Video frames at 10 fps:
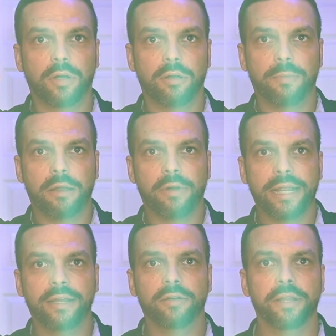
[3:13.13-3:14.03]
About right
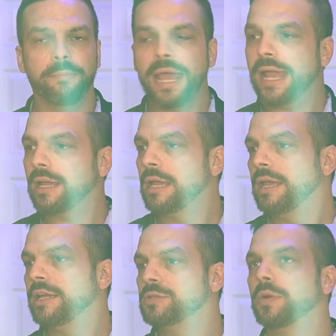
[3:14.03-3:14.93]
here in the back
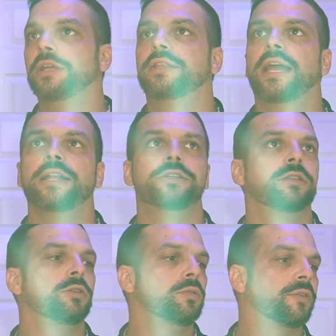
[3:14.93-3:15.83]
is where you attach your
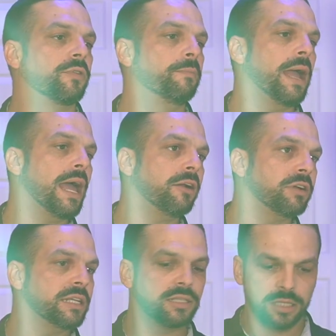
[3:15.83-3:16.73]
2 different
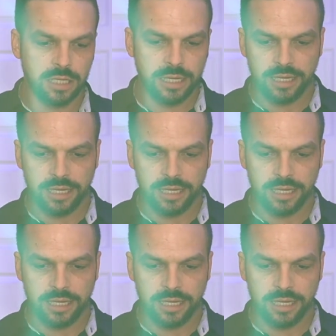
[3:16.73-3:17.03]
batteries